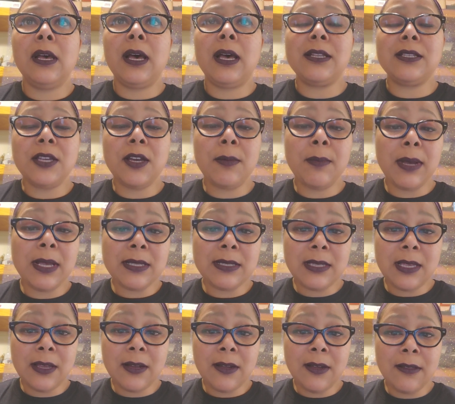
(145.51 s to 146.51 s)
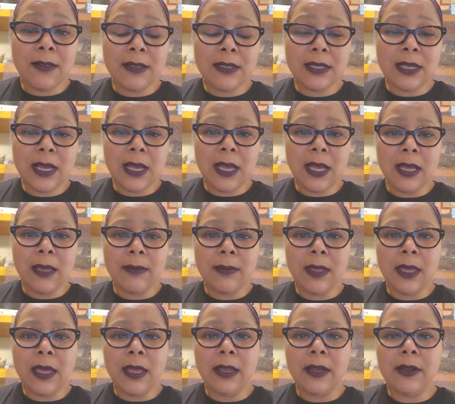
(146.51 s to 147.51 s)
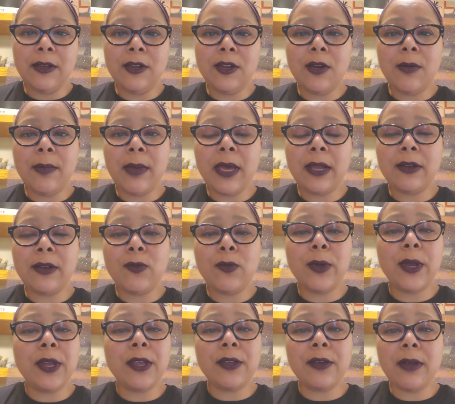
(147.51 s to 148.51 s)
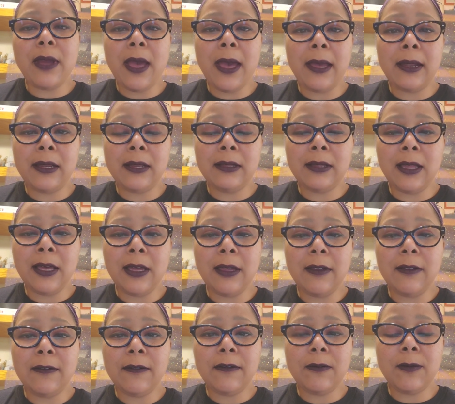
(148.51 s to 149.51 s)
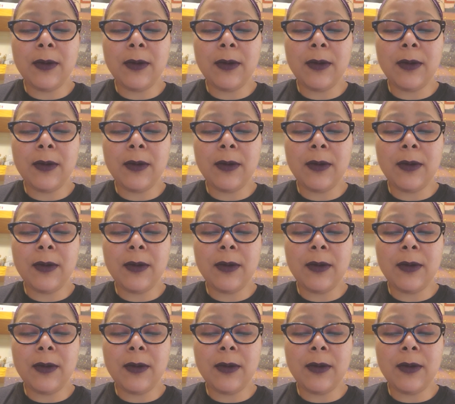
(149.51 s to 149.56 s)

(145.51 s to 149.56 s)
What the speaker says: I tell my son all the time that no matter where you're at in life,